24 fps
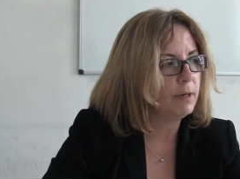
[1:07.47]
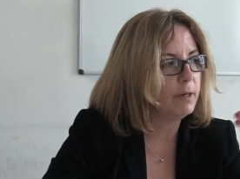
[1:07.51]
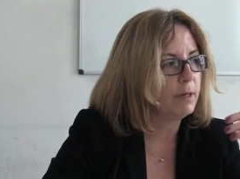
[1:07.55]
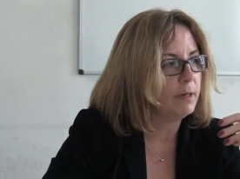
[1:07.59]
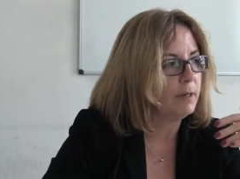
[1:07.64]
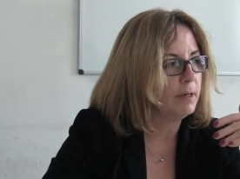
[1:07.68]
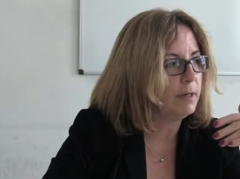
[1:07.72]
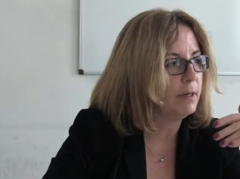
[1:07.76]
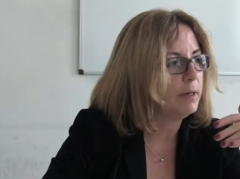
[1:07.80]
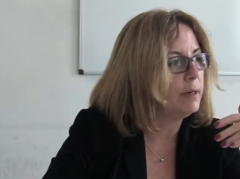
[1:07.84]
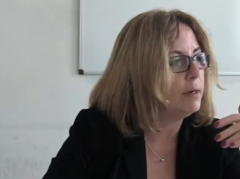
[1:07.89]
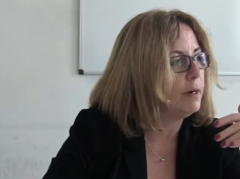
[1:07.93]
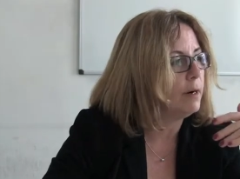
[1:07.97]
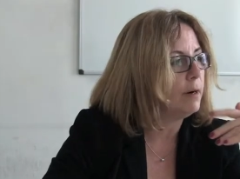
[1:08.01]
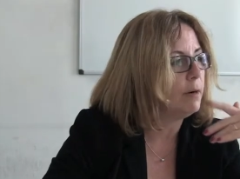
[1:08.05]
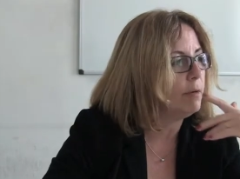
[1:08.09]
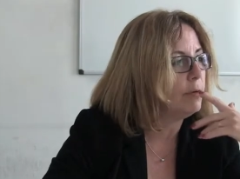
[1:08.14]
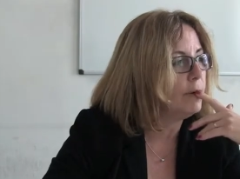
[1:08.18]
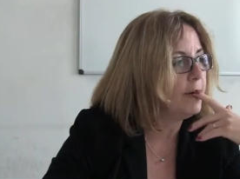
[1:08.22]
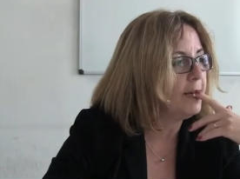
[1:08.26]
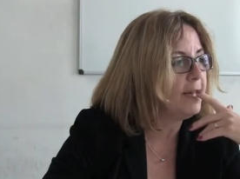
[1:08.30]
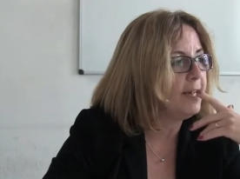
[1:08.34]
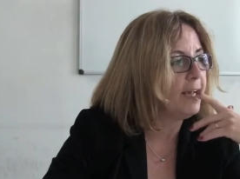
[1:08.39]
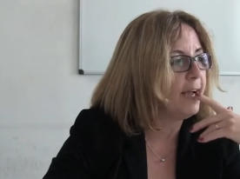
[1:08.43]

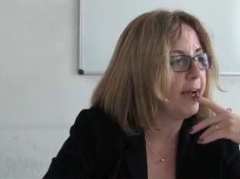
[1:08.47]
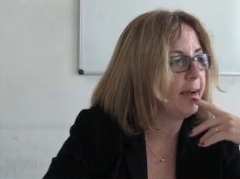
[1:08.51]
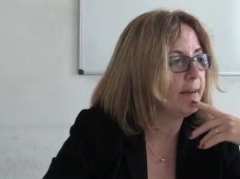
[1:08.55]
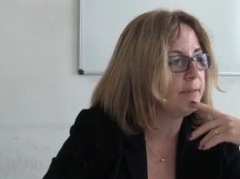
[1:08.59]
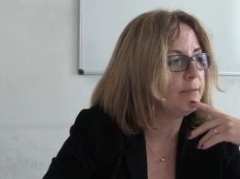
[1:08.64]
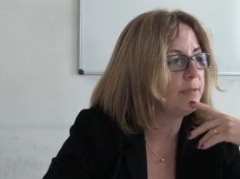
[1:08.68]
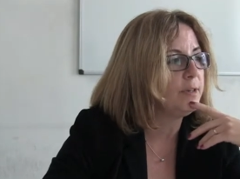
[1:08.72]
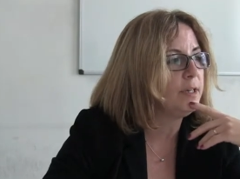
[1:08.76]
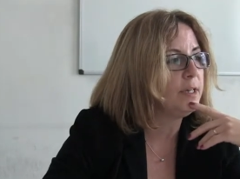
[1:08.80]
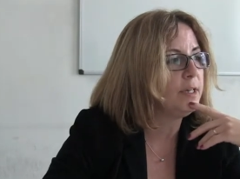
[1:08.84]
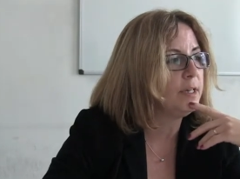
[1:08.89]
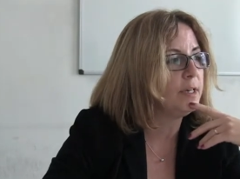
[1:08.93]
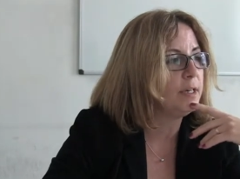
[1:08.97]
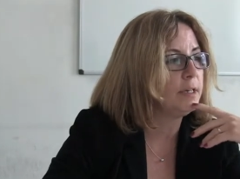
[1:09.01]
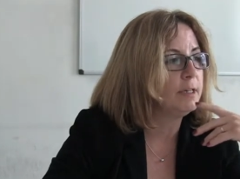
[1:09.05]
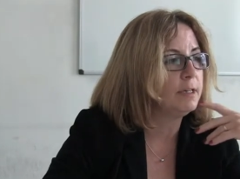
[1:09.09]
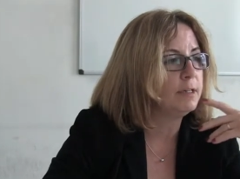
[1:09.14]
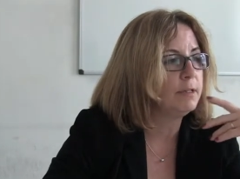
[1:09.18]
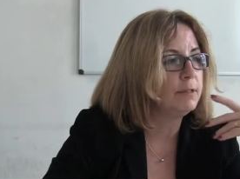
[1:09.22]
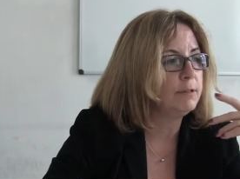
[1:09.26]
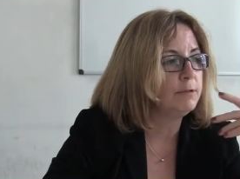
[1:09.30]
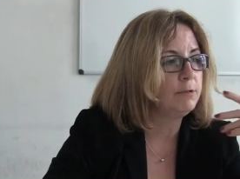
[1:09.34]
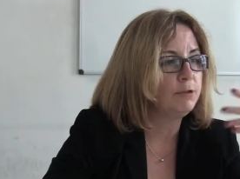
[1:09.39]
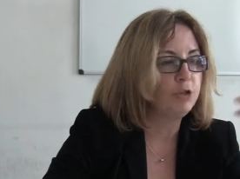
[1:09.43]
only have
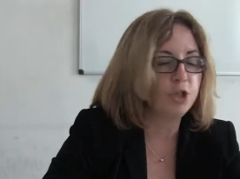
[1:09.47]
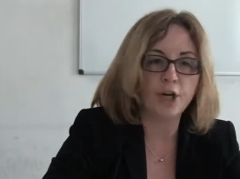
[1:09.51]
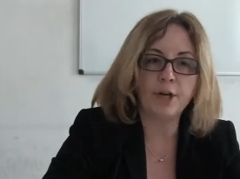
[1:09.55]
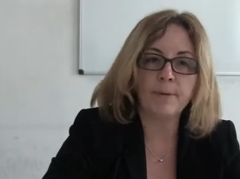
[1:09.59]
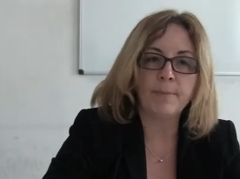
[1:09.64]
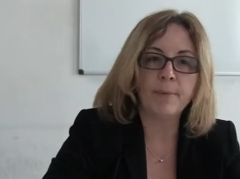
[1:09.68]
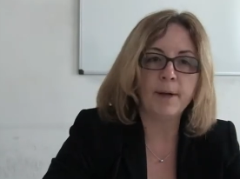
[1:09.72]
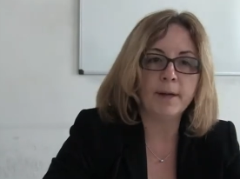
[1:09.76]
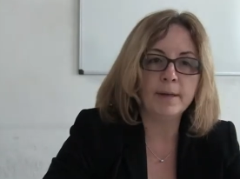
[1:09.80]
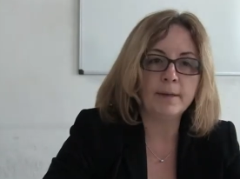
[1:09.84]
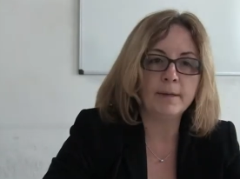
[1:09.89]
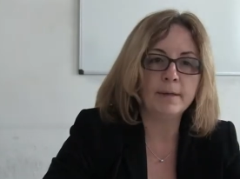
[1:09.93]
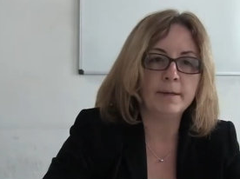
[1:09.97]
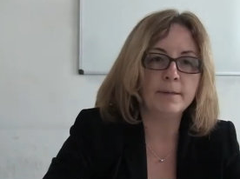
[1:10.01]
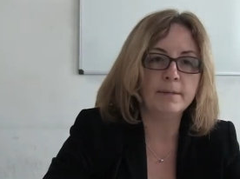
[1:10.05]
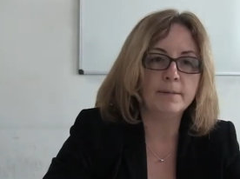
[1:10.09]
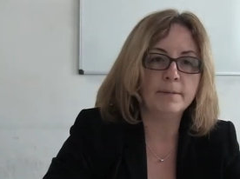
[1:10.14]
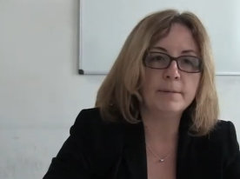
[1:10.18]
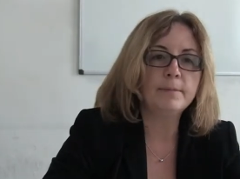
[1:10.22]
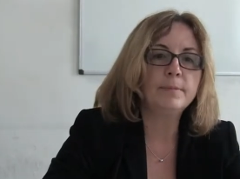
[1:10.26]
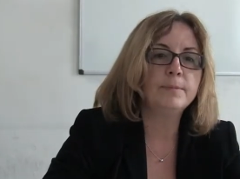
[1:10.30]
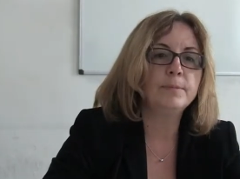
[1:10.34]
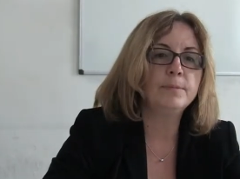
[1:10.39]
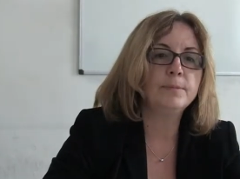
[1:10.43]
here German
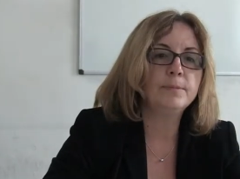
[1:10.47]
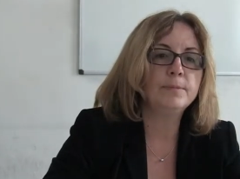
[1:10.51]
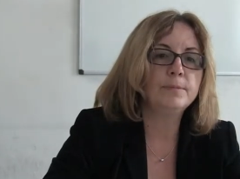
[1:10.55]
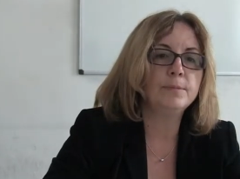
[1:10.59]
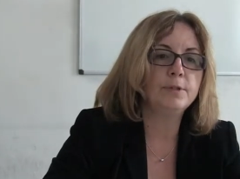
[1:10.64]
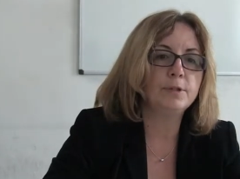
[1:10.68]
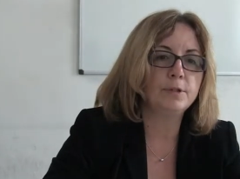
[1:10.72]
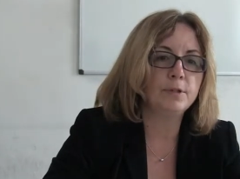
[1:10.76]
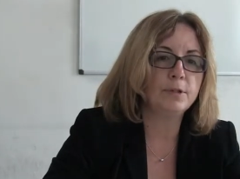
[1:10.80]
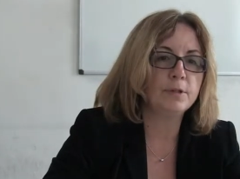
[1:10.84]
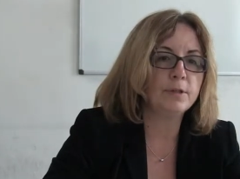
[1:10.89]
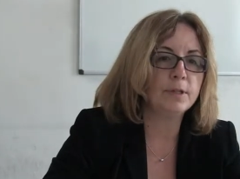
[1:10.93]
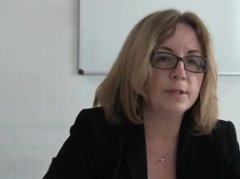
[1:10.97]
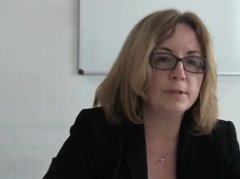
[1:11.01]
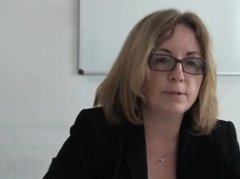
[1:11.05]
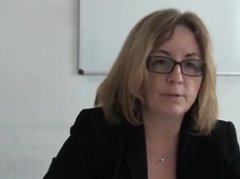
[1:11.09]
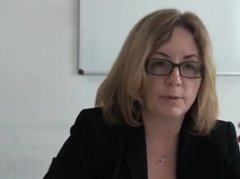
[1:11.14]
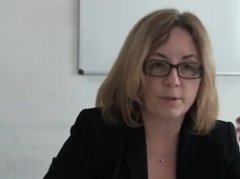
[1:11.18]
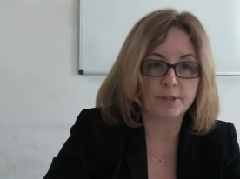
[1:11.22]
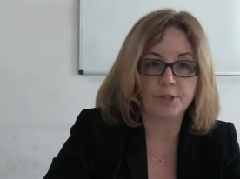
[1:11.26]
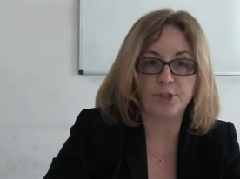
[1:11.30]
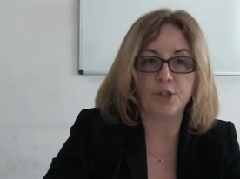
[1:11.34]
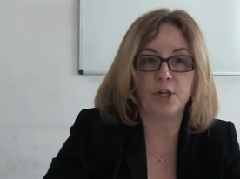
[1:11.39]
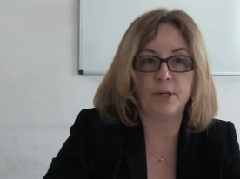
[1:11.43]
students
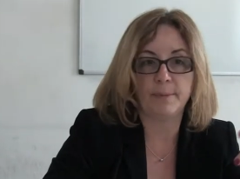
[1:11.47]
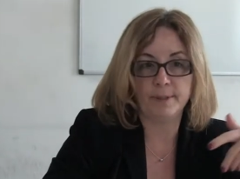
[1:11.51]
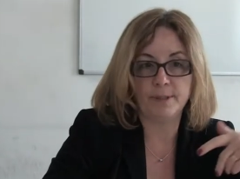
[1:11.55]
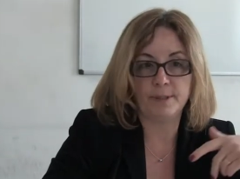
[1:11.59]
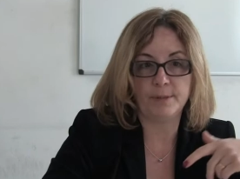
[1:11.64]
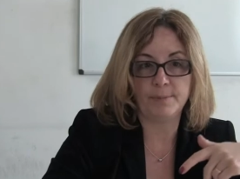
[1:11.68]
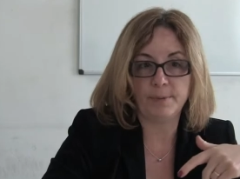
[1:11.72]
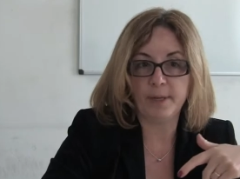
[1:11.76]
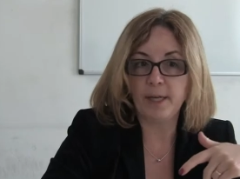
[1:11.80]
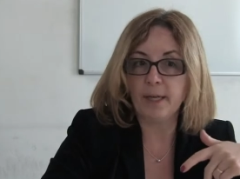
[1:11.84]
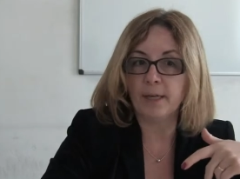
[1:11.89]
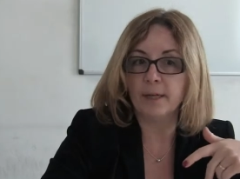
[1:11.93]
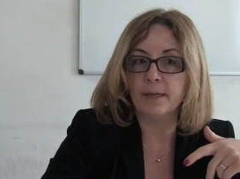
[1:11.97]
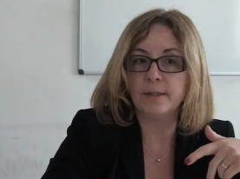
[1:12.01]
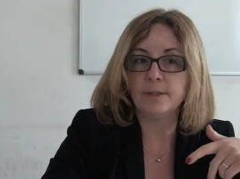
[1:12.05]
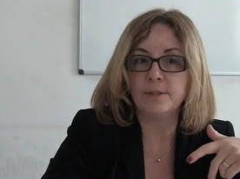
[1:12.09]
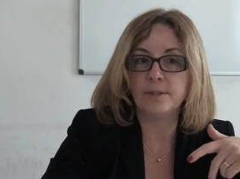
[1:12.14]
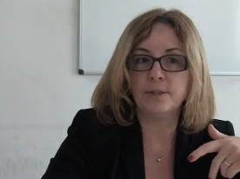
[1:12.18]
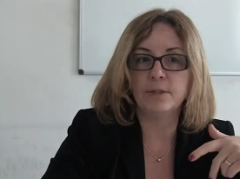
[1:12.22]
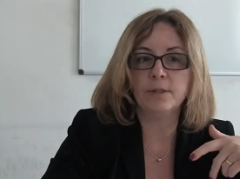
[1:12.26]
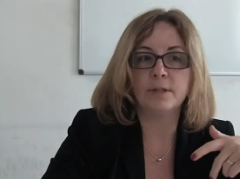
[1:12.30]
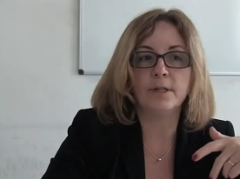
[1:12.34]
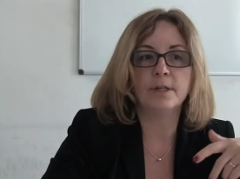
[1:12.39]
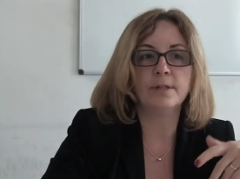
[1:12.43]
or German-speaking
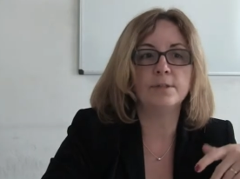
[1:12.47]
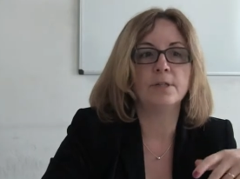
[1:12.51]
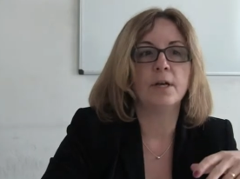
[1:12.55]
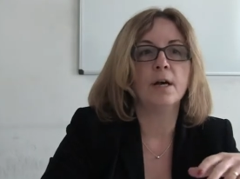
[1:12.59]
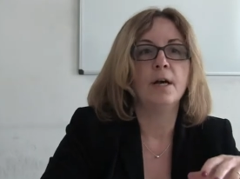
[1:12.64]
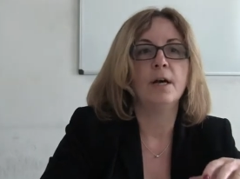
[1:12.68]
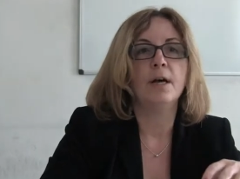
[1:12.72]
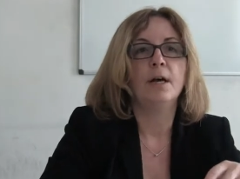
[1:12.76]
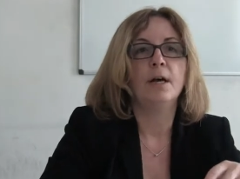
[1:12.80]
students.